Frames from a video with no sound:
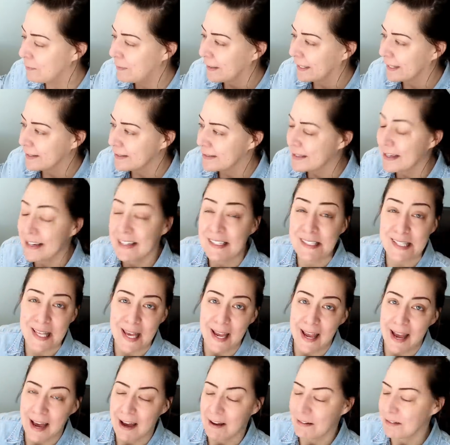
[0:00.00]
The biggest size
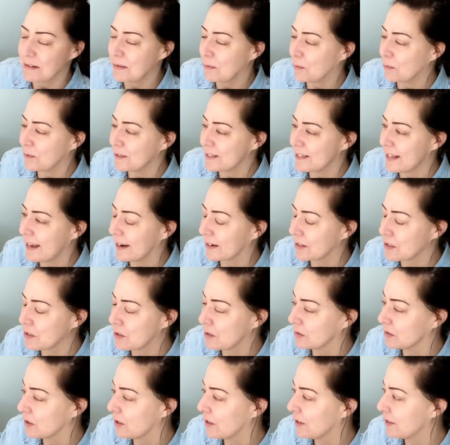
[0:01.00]
they had was
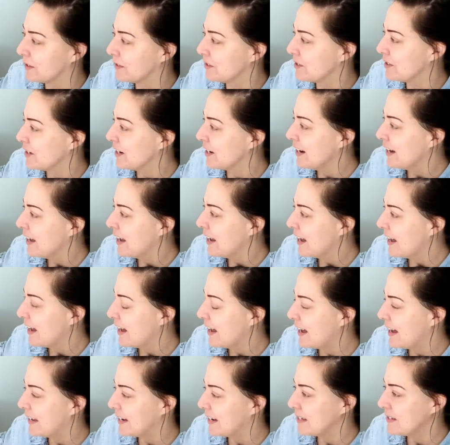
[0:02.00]
extra large.
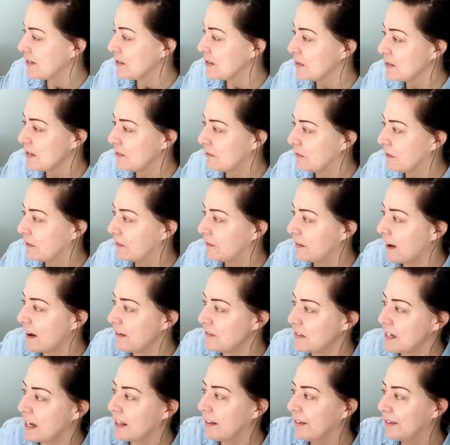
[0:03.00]
And I sold it for
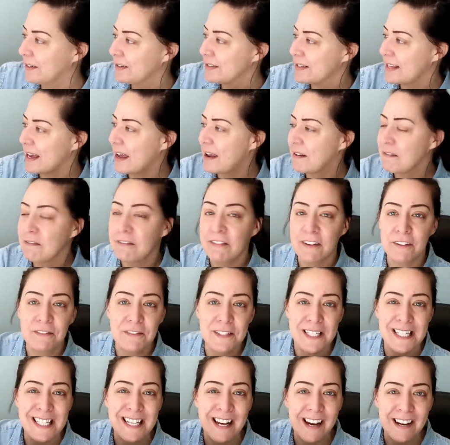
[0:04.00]
five dollars and
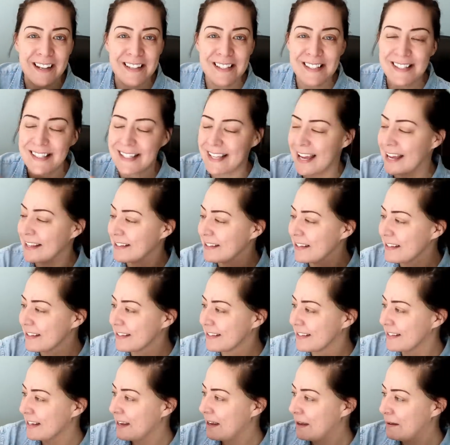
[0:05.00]
fifty-nine cents
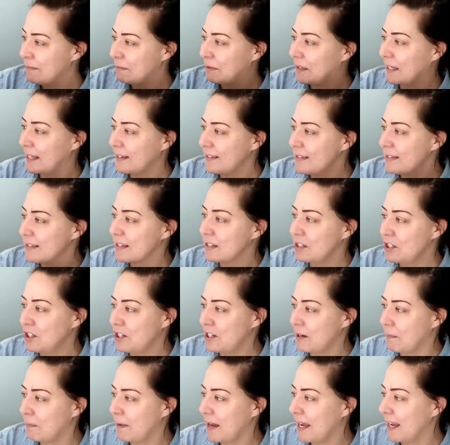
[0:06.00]
plus
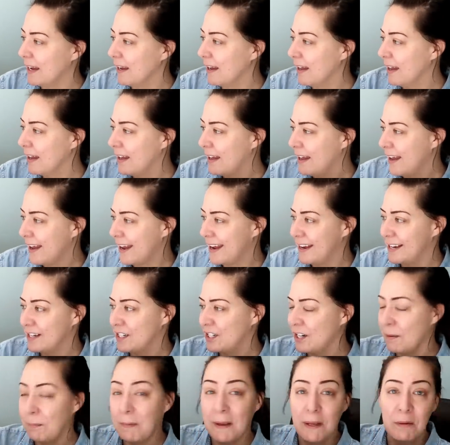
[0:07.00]
shipping,
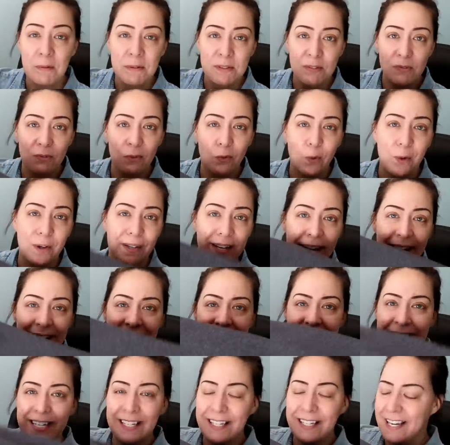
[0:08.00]
and shipping was four
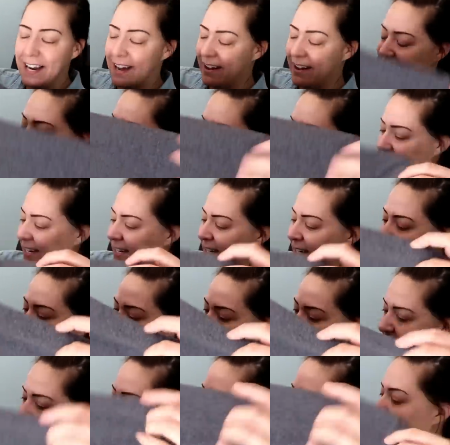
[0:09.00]
ninety-nine.
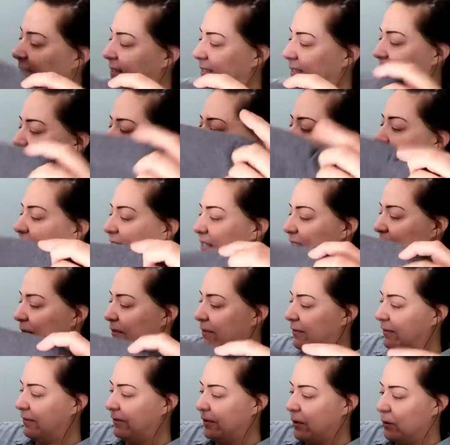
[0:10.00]
So let's
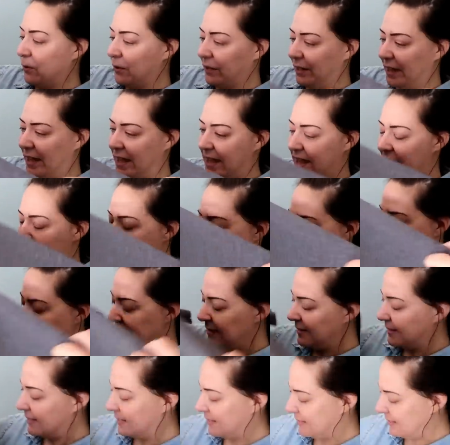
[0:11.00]
fold
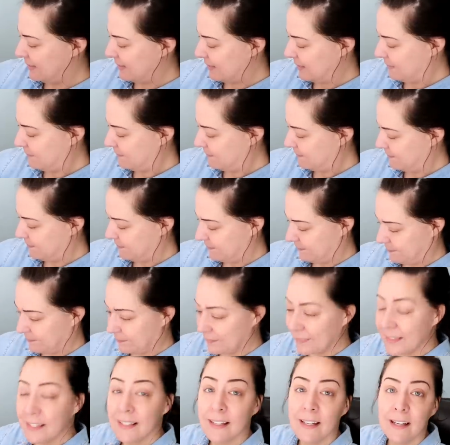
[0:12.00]
this.
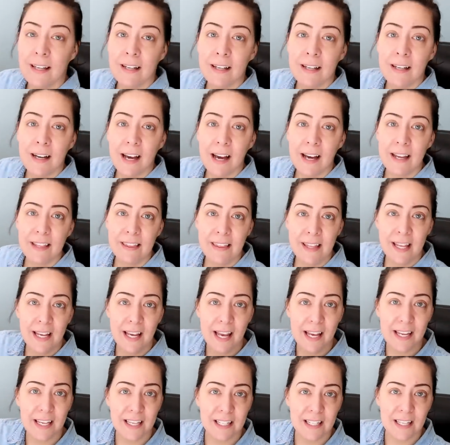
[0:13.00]
I
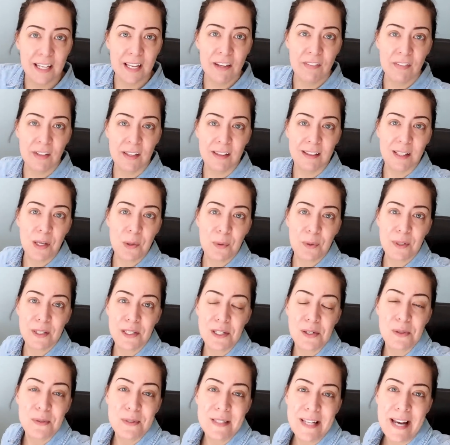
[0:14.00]
think I could even lower
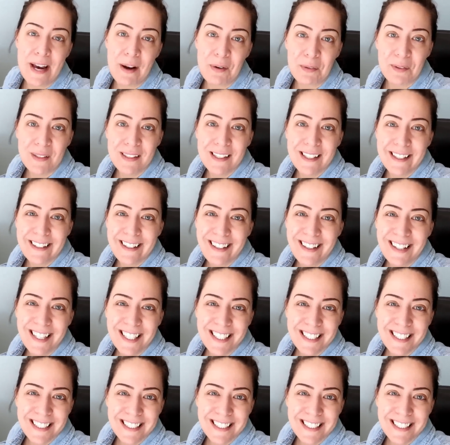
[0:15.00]
you down a little.